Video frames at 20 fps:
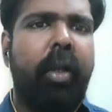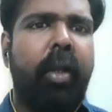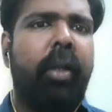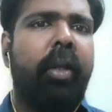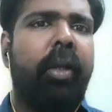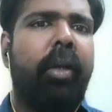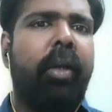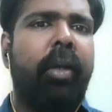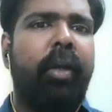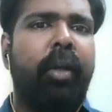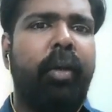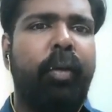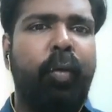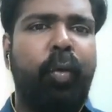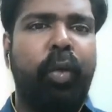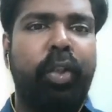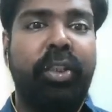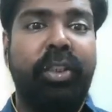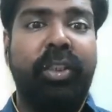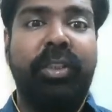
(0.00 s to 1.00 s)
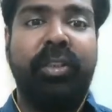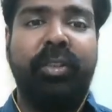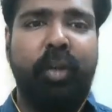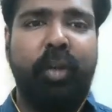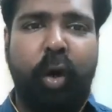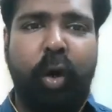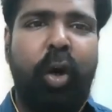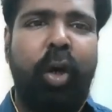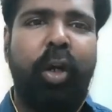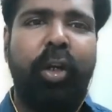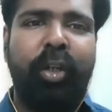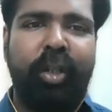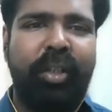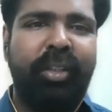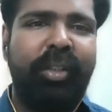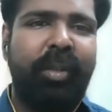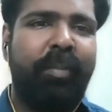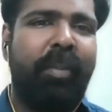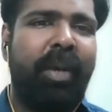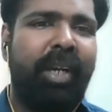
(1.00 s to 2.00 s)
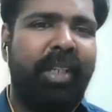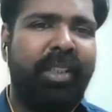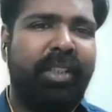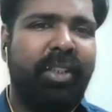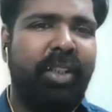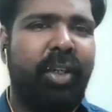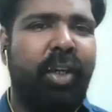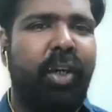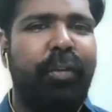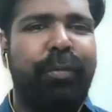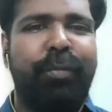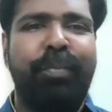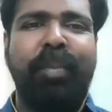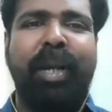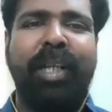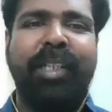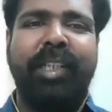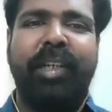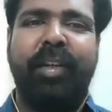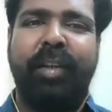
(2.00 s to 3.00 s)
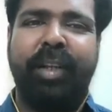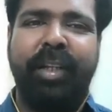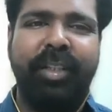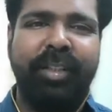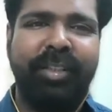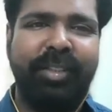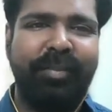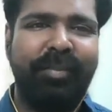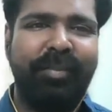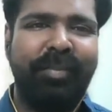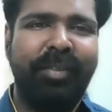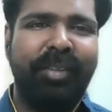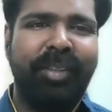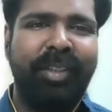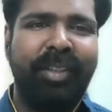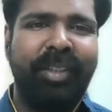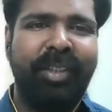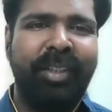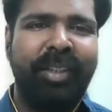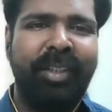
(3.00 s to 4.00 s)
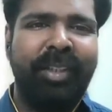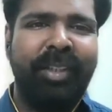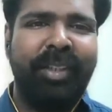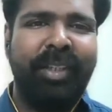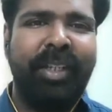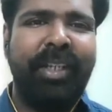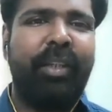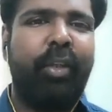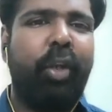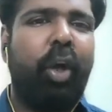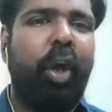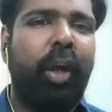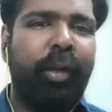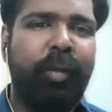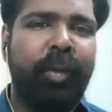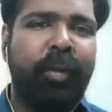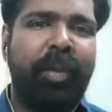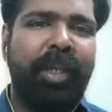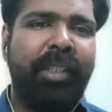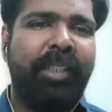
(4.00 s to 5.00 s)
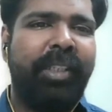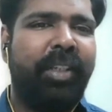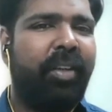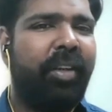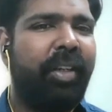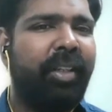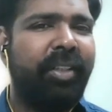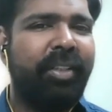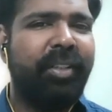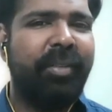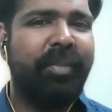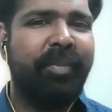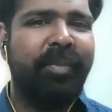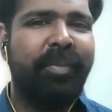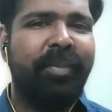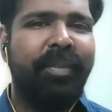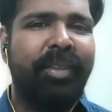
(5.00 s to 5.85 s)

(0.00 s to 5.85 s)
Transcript: uh, was called the master of magic realism. He toyed with magic realism.